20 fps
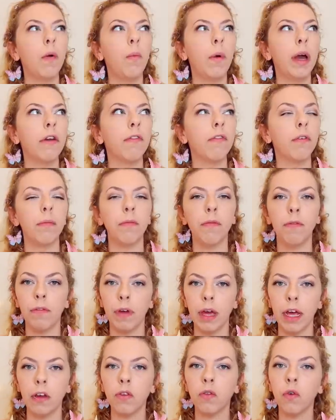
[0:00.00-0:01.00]
away from
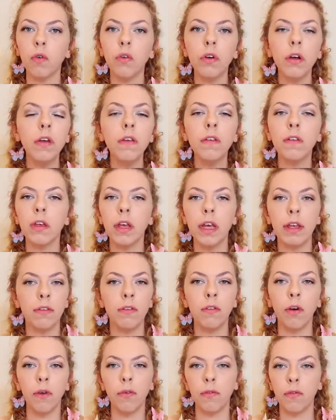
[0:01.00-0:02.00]
fear. Taurus is
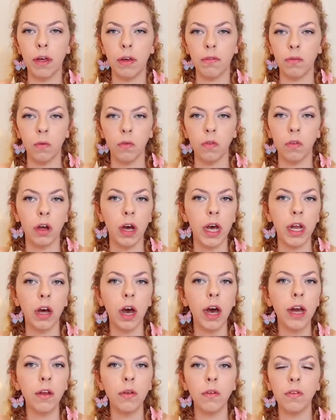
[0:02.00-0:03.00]
not a fearful sign.
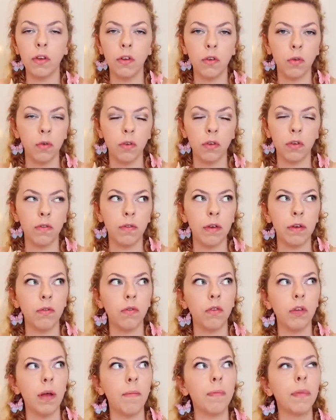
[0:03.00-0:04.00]
I don't see Taurus as a fearful
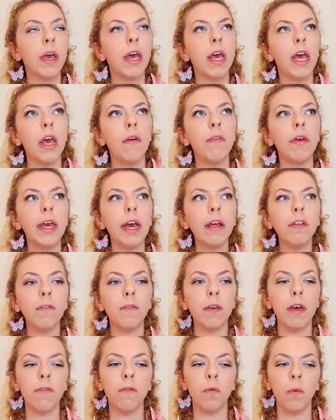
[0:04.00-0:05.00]
sign. If it gets
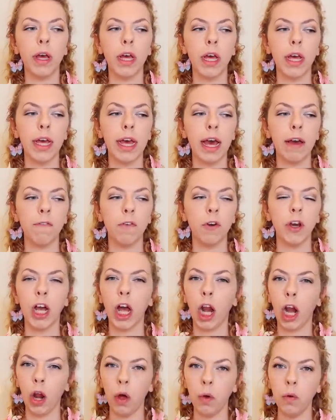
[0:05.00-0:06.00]
fearful, it can get very
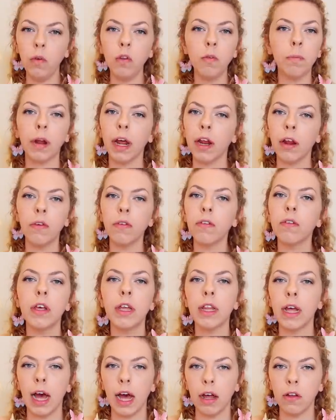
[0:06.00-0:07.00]
closed, but I don't see
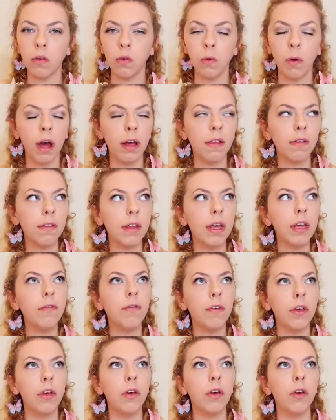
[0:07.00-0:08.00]
that at all. I see
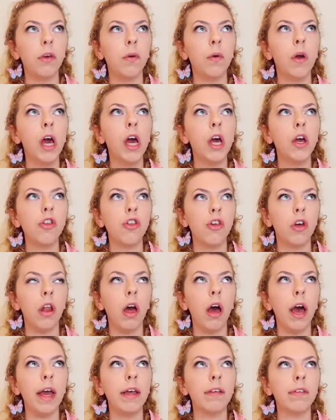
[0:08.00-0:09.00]
for you,
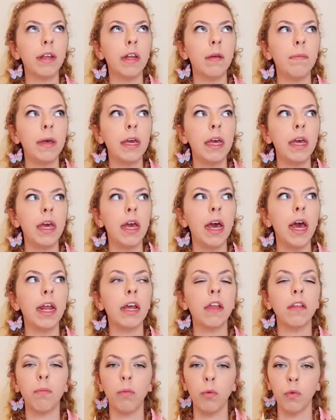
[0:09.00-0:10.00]
July is going to be an
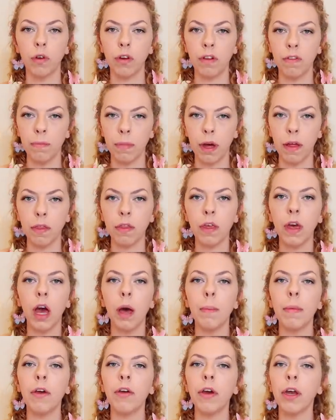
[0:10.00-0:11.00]
explorative month.
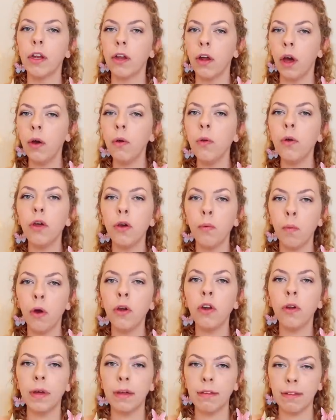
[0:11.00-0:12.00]
I'm hearing no, you
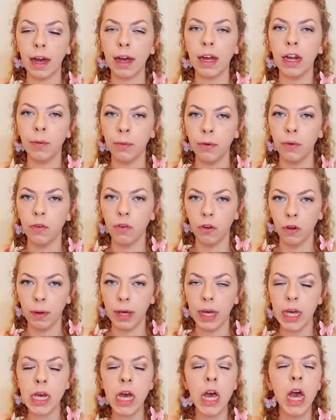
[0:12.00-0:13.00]
won't know exactly what you're
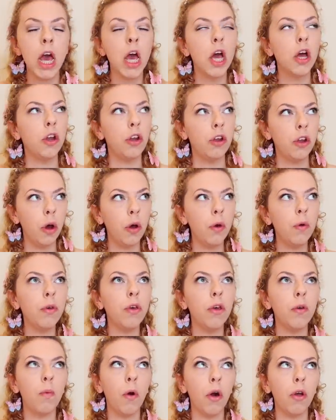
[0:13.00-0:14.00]
doing. No,
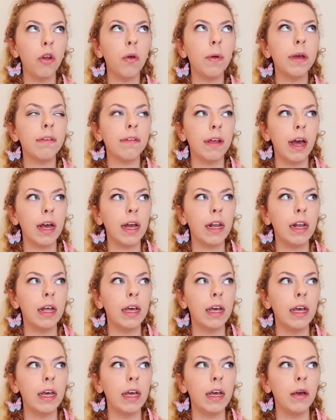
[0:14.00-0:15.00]
you won't know
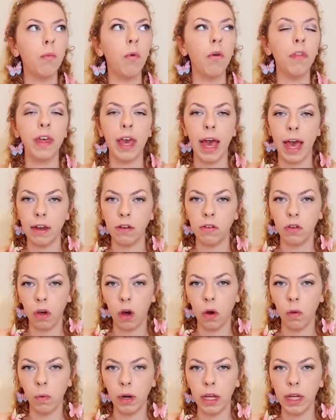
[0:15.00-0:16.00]
exactly what the end
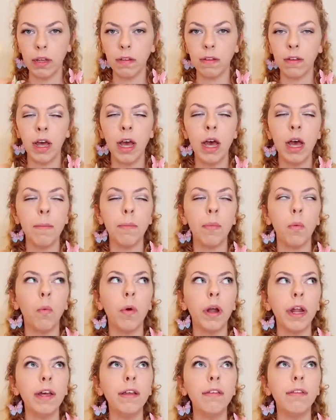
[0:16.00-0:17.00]
goal is. But
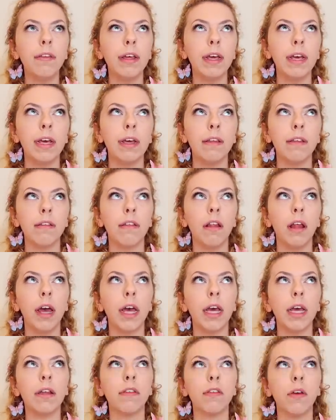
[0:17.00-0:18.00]
what I see is it's
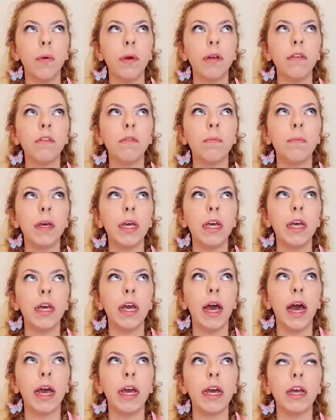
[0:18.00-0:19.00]
going to
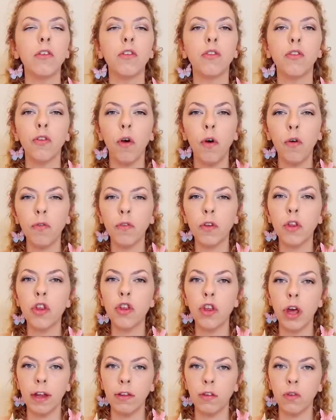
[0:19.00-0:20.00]
be a soft,
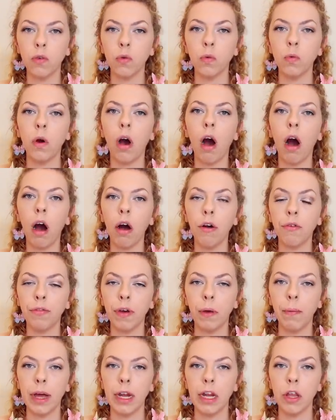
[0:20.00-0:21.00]
gentle,
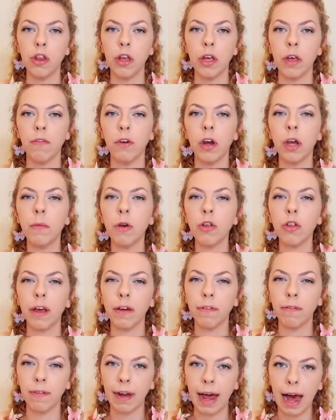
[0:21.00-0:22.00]
heartfelt energy, very much
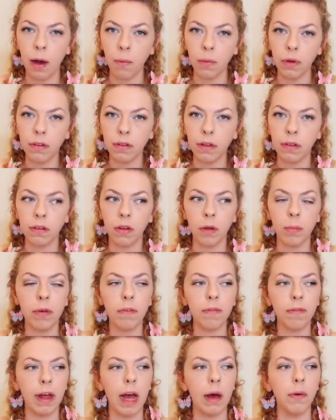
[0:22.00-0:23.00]
like flowers. There's so many
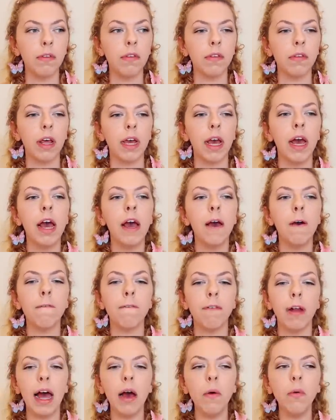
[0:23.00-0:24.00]
flowers. It's like
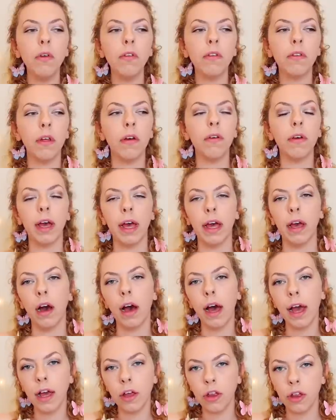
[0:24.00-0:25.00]
flowers, okay,
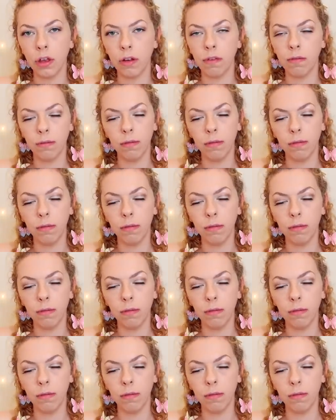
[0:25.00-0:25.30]
I actually,